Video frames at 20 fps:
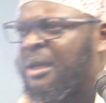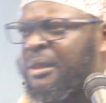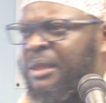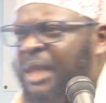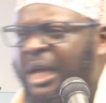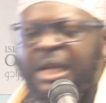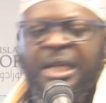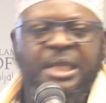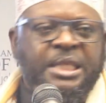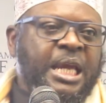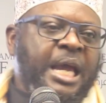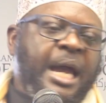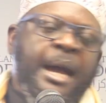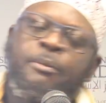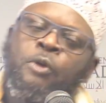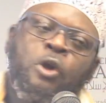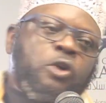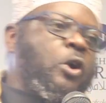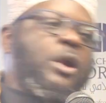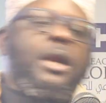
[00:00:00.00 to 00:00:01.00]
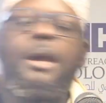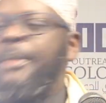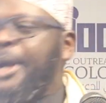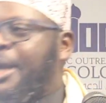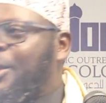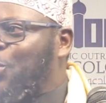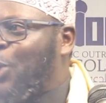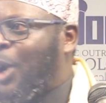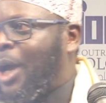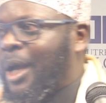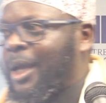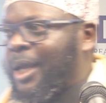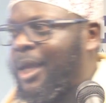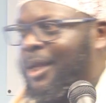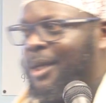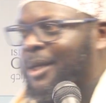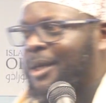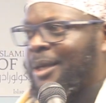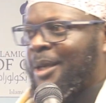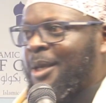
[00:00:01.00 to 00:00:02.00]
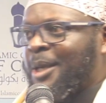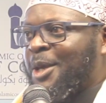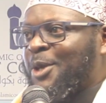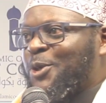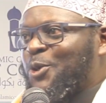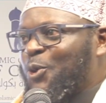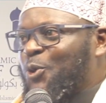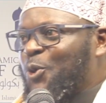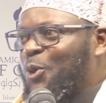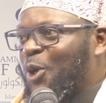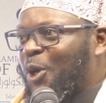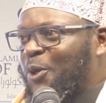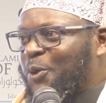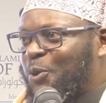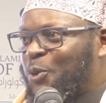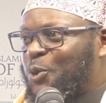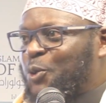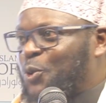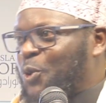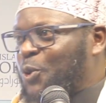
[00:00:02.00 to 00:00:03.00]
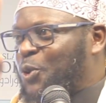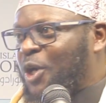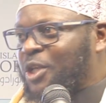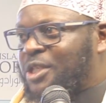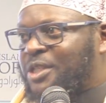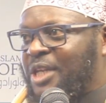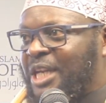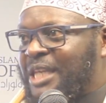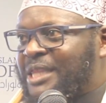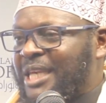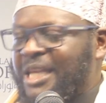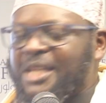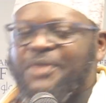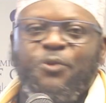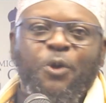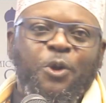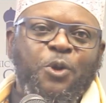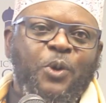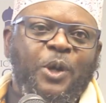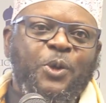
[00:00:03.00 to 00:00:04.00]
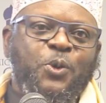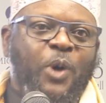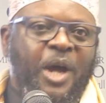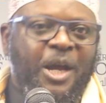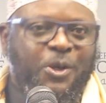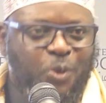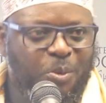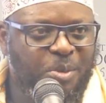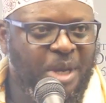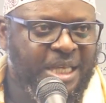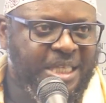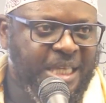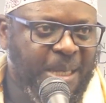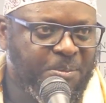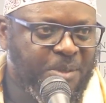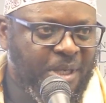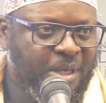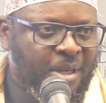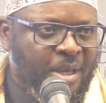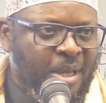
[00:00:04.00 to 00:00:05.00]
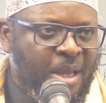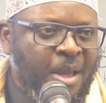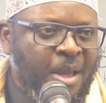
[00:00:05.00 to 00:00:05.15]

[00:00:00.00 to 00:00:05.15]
Then he say, I'm not going to make dua again. You do not do those three things for your dua to be accepted.